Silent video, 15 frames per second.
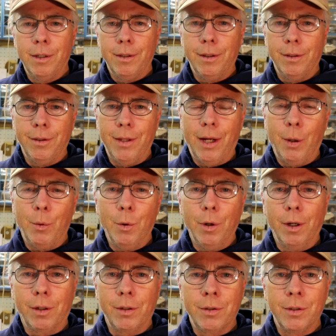that
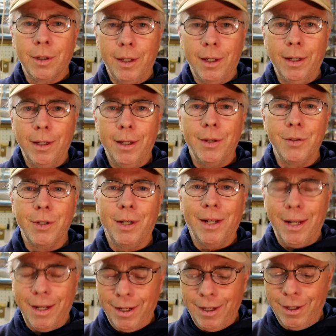works. And as I
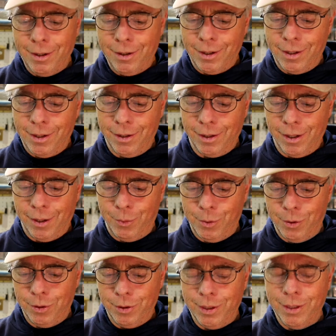can, I
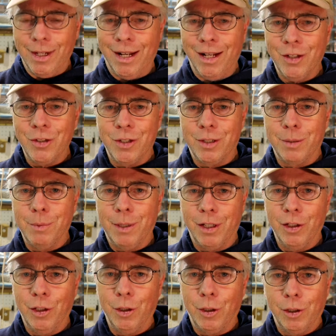will enhance it to make
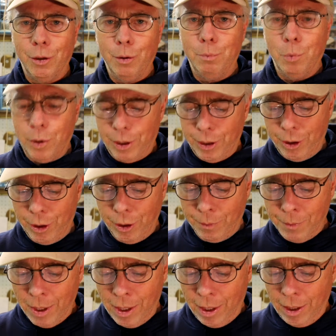it look a little prettier.
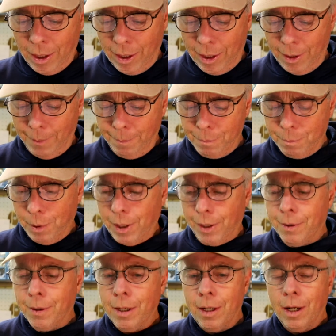
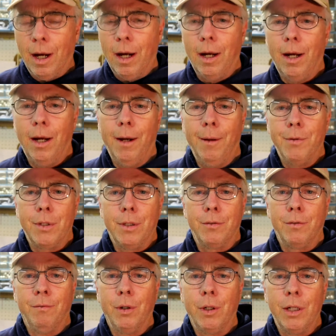But
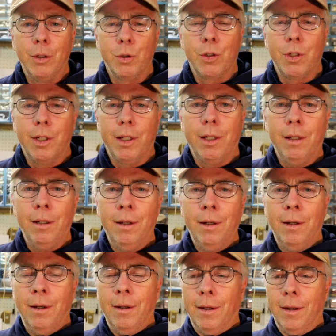it's very interesting.
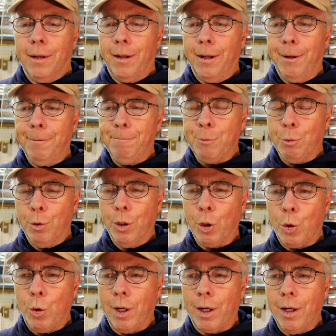
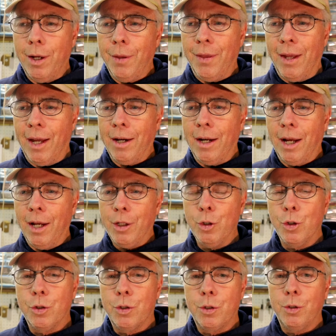Real quick on that, I
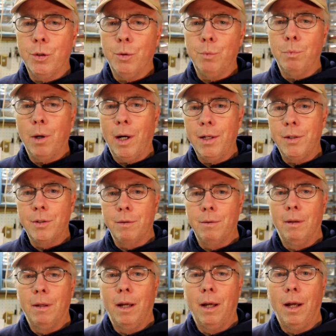used to price
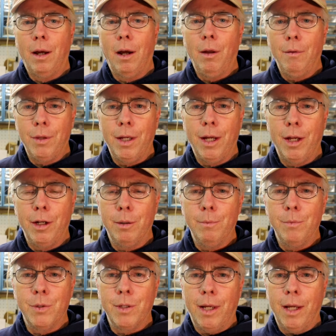all the
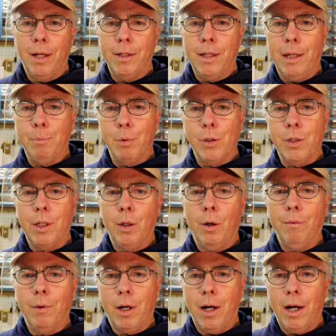items at 8%
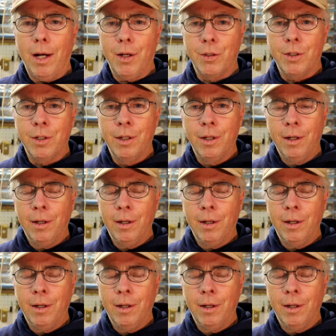over cost,